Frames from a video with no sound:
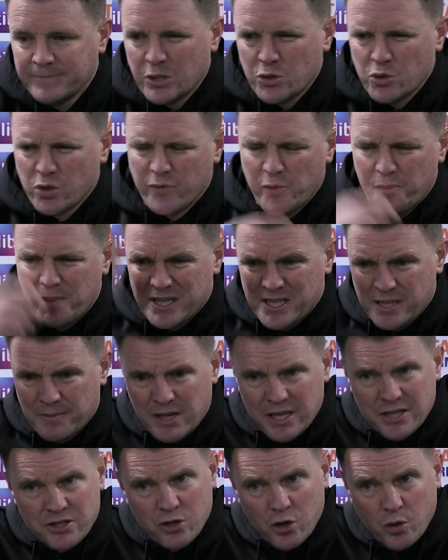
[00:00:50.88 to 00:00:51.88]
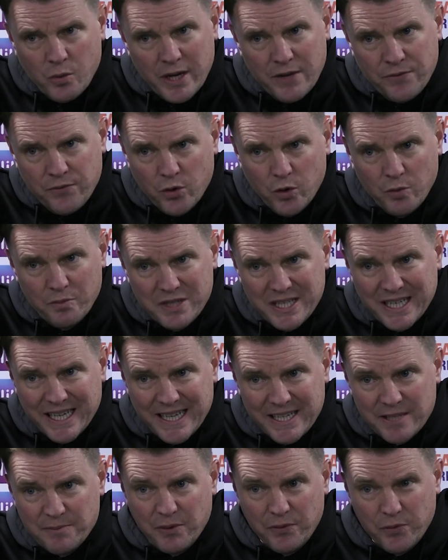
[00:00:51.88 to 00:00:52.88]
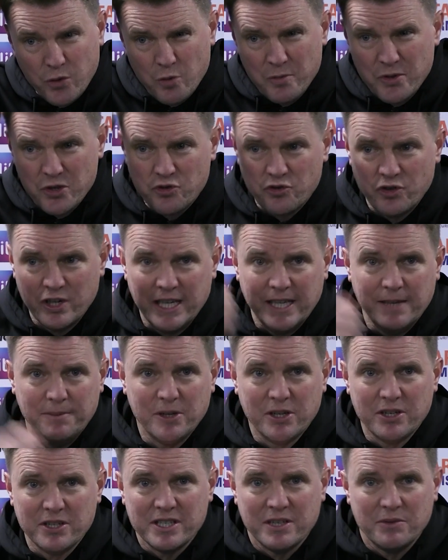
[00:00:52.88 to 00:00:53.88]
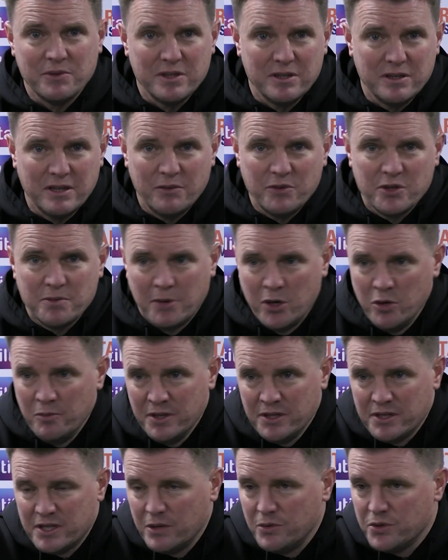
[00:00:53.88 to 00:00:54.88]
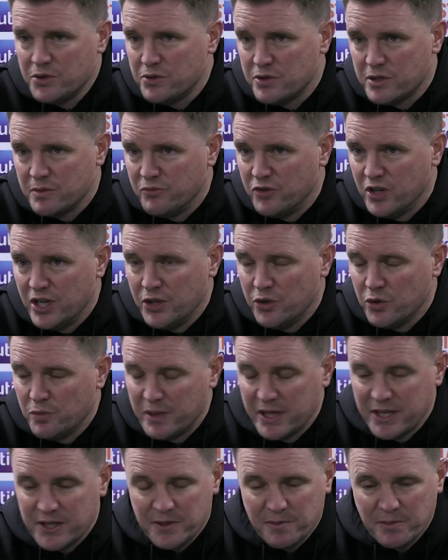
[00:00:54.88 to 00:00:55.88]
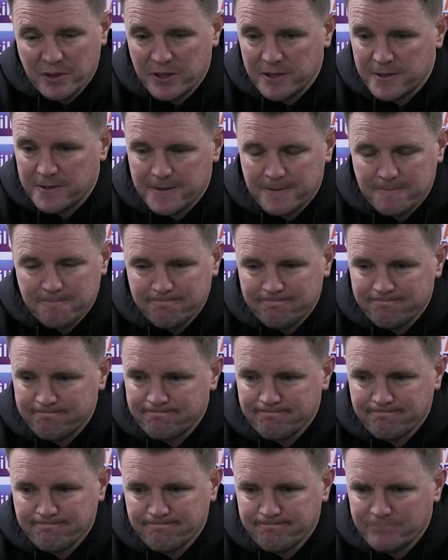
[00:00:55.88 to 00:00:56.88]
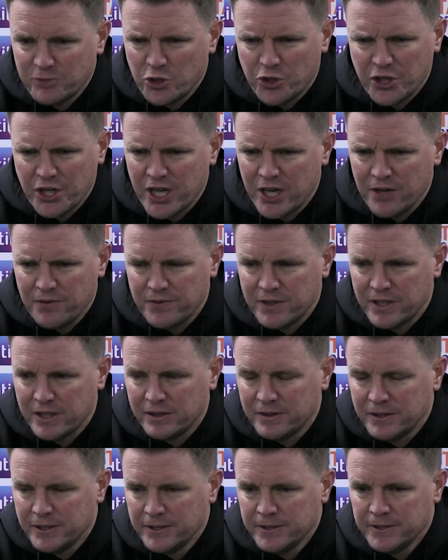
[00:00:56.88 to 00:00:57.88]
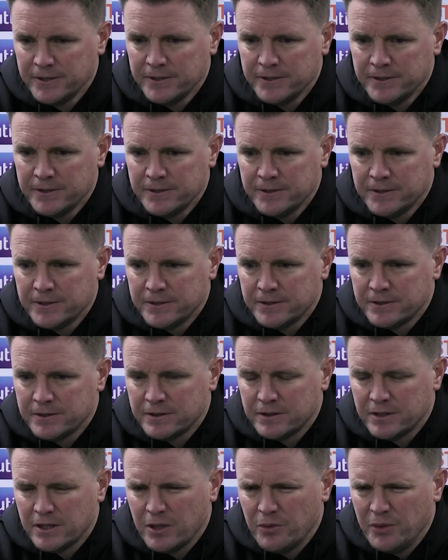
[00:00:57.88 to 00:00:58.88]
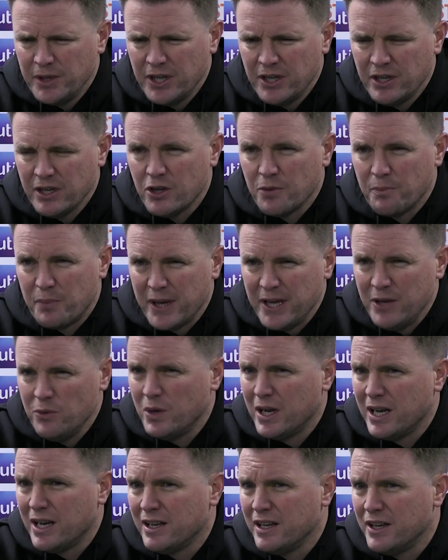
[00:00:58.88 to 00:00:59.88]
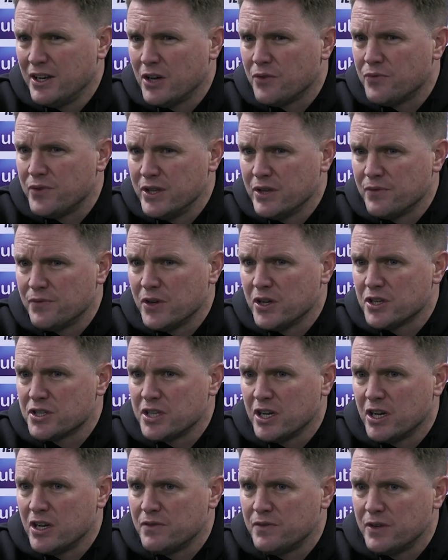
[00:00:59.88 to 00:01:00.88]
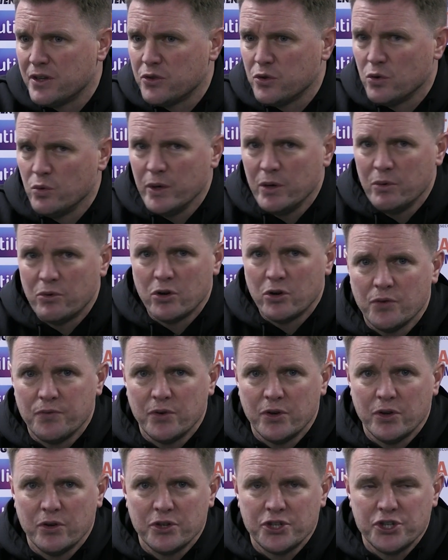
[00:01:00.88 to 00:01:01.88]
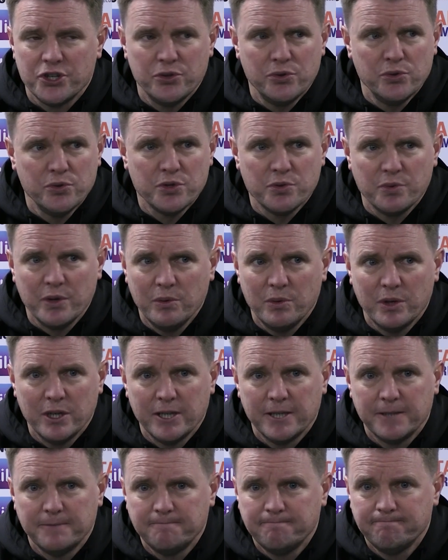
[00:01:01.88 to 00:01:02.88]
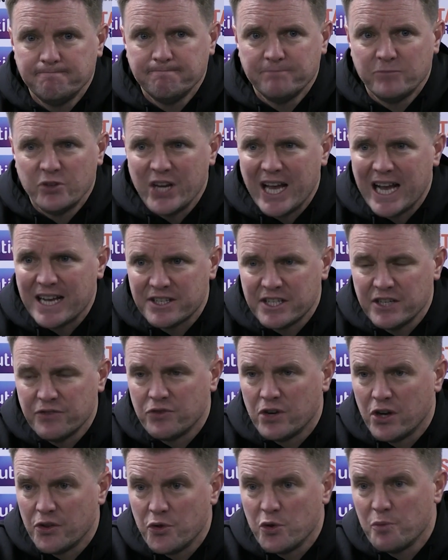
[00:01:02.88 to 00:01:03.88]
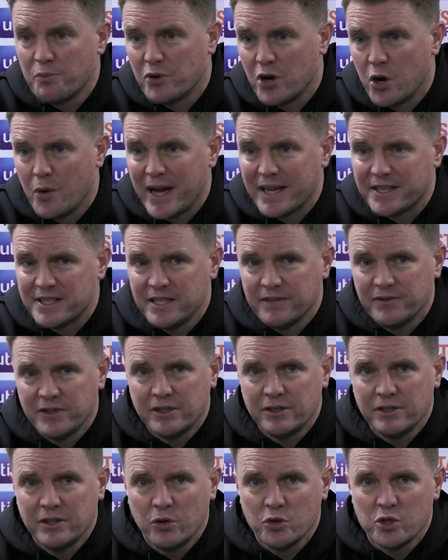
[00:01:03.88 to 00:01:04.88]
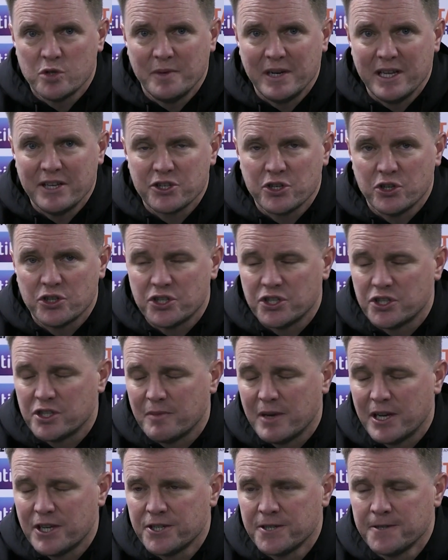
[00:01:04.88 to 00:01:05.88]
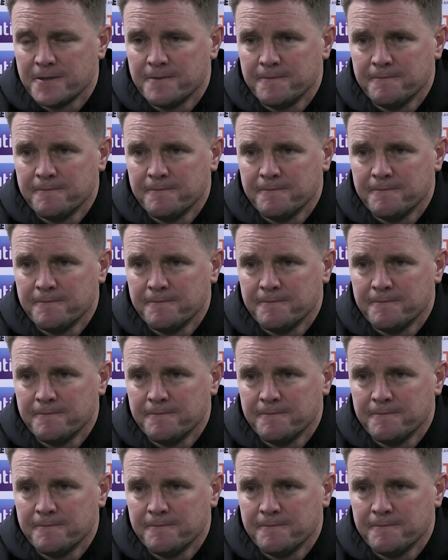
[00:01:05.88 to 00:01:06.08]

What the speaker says: Sort of epitomised our away form today's performance, really, because there was moments, there was some really good bits, but not enough. We didn't compete well enough in the first half. I thought we off on our duels. We were reactive rather than proactive, and ultimately that's cost us the match.